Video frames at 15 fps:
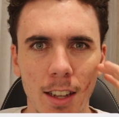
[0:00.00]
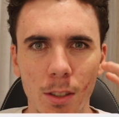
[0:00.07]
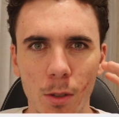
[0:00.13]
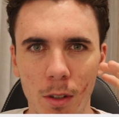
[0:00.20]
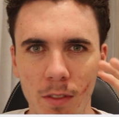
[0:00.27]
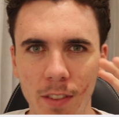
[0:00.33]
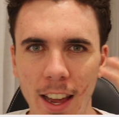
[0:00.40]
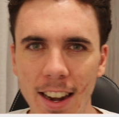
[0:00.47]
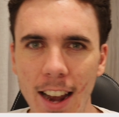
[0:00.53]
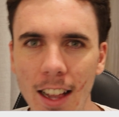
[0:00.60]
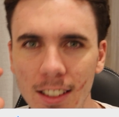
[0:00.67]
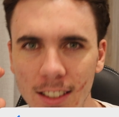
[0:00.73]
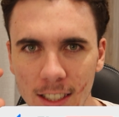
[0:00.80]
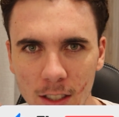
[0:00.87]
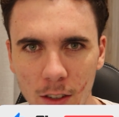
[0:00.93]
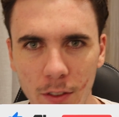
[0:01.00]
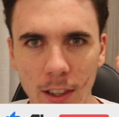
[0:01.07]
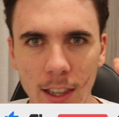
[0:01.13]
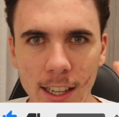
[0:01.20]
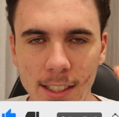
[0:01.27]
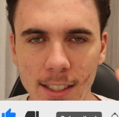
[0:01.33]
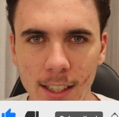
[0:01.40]
sort of analysis of
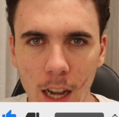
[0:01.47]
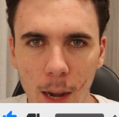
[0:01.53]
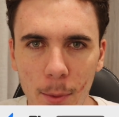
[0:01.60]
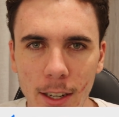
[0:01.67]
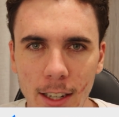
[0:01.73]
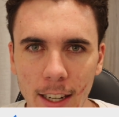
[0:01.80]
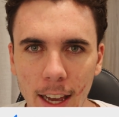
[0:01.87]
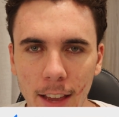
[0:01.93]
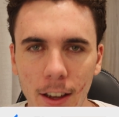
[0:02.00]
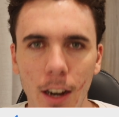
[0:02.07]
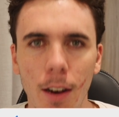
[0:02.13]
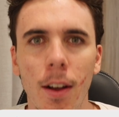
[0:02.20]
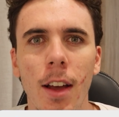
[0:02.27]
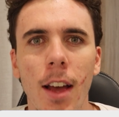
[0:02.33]
lists coming together